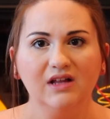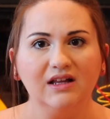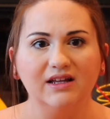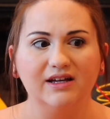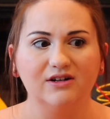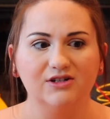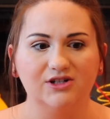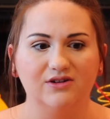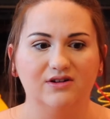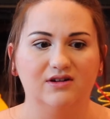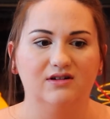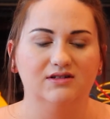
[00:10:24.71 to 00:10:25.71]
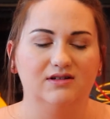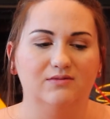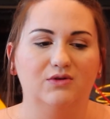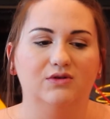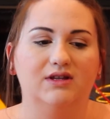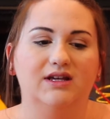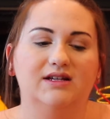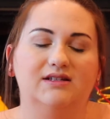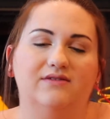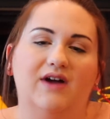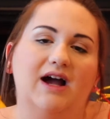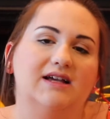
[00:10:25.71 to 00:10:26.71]
later show y'all some old things
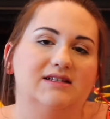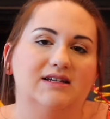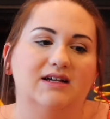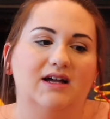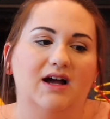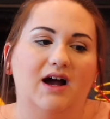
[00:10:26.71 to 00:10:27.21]
of Isaac.